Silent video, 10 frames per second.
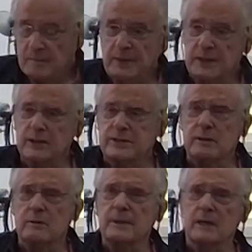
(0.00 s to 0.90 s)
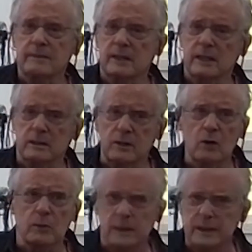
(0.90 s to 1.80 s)
Because they were becoming like
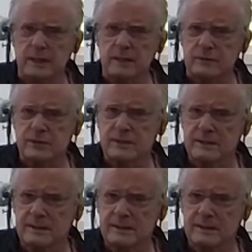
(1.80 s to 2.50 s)
low reliefs.